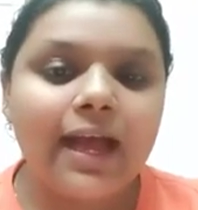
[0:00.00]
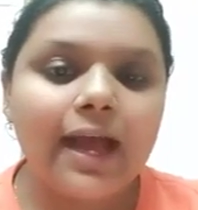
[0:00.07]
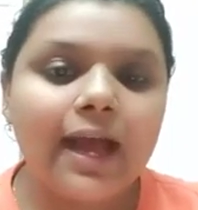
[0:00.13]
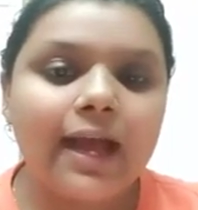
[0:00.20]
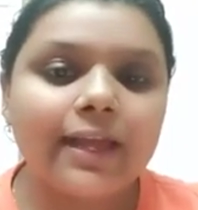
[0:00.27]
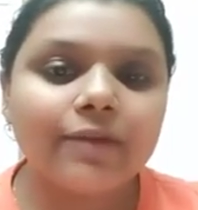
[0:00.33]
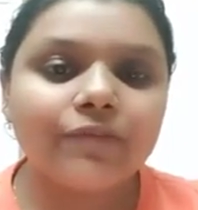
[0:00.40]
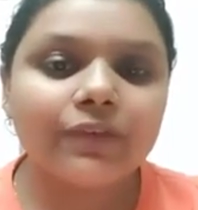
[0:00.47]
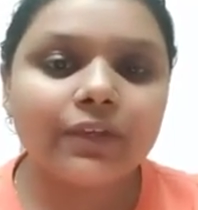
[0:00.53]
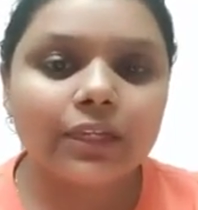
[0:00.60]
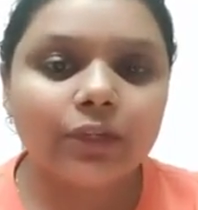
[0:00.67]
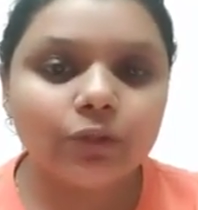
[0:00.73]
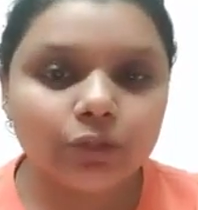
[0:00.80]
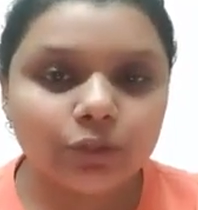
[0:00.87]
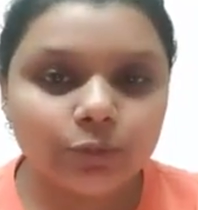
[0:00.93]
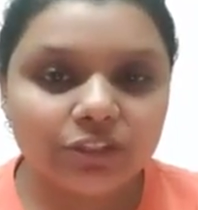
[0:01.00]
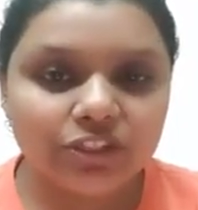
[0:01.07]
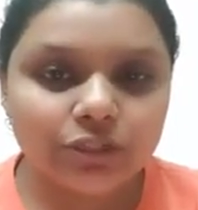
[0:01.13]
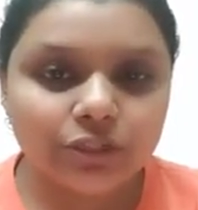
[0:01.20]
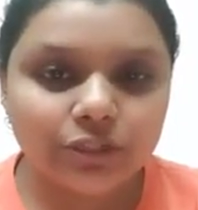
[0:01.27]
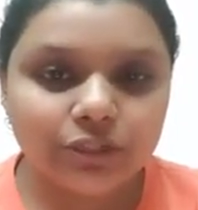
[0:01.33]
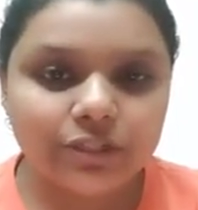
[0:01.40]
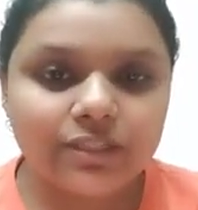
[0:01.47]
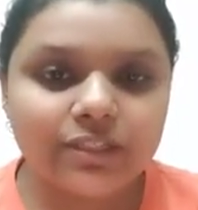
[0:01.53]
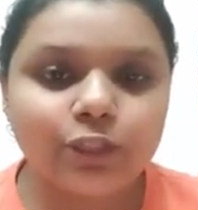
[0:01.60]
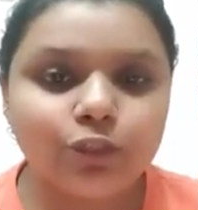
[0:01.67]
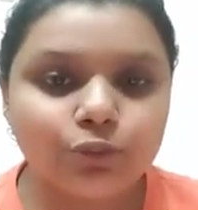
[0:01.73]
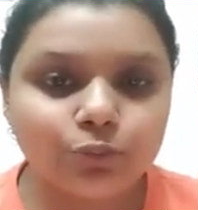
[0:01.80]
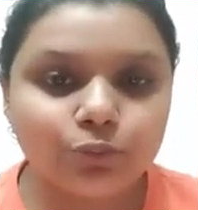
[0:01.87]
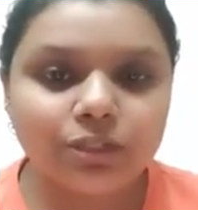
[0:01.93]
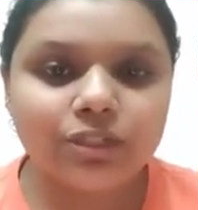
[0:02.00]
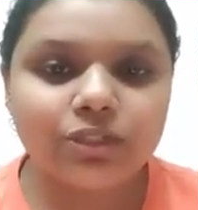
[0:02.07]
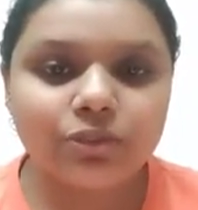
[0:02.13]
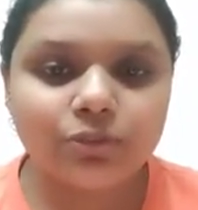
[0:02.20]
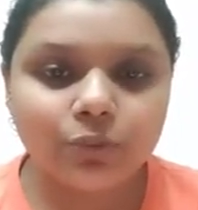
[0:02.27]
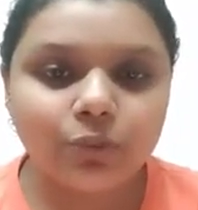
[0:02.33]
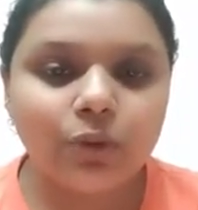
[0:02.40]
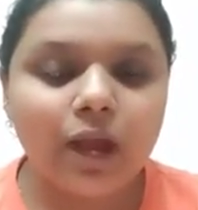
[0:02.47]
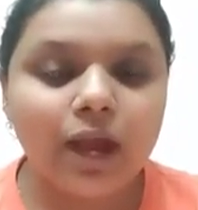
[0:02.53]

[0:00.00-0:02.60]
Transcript: I am very good with children and students who